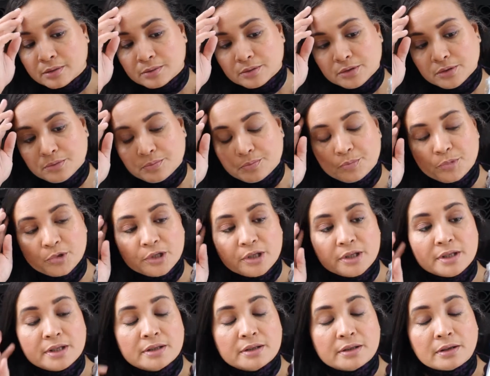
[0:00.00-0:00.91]
You put
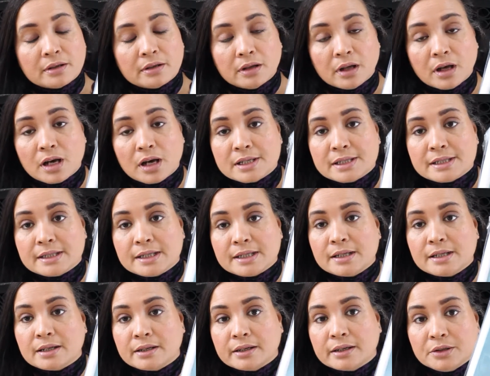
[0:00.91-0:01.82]
it in the
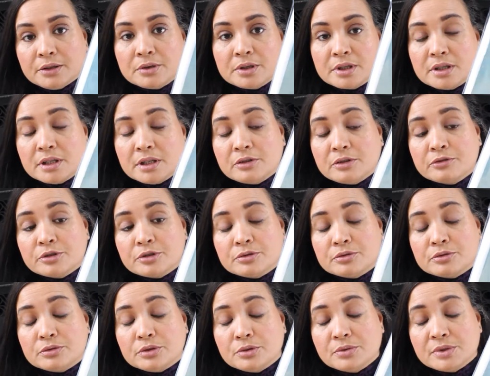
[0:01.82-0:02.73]
closet. You can
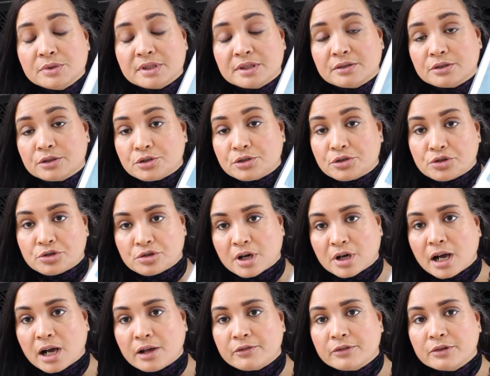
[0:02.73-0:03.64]
even use it to
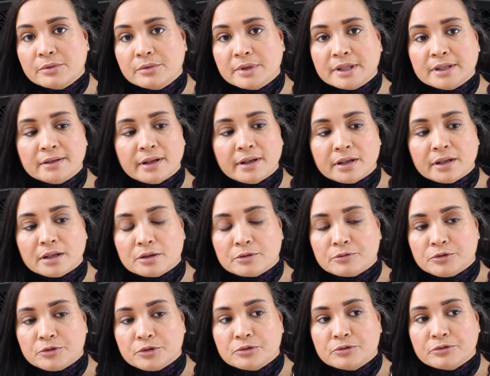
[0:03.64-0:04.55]
travel with, like
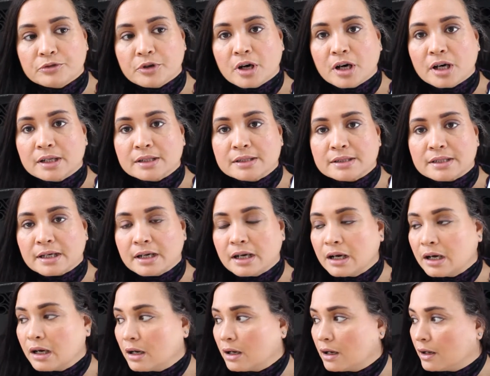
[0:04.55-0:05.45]
if you've got
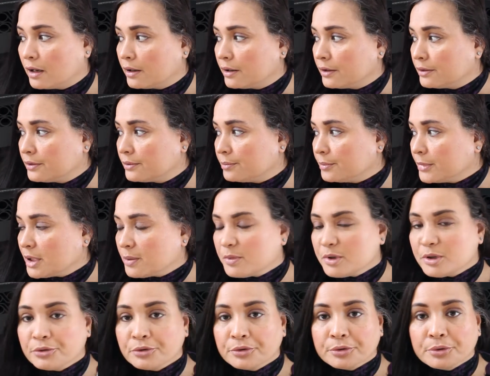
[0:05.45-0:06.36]
maybe
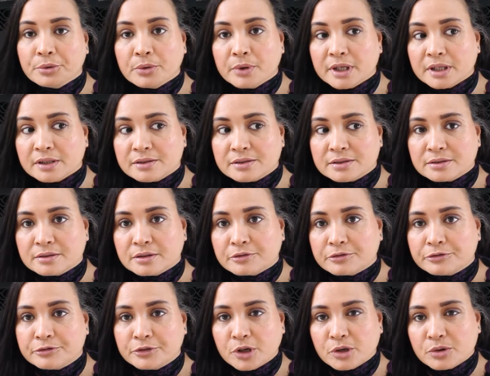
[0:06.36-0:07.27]
you're going to a
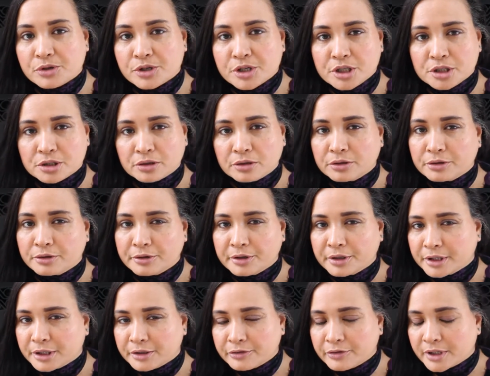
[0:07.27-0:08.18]
function or
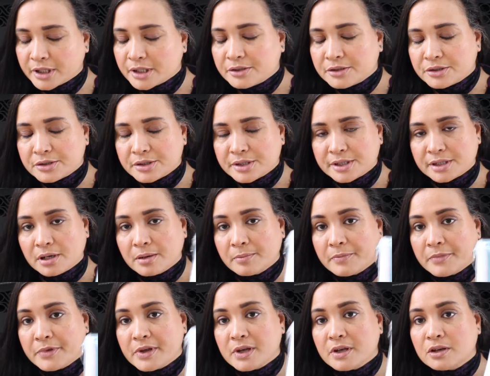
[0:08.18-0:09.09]
an event or
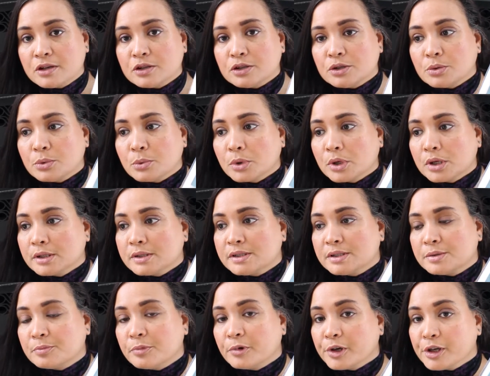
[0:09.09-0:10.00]
something and you want
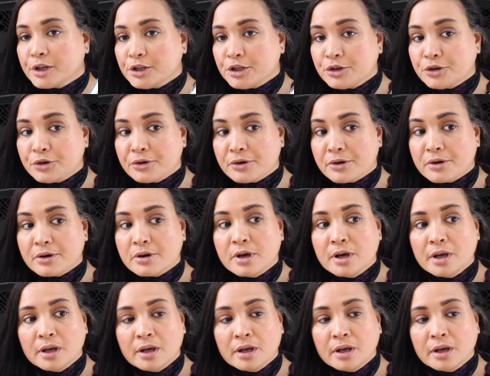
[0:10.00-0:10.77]
to bring your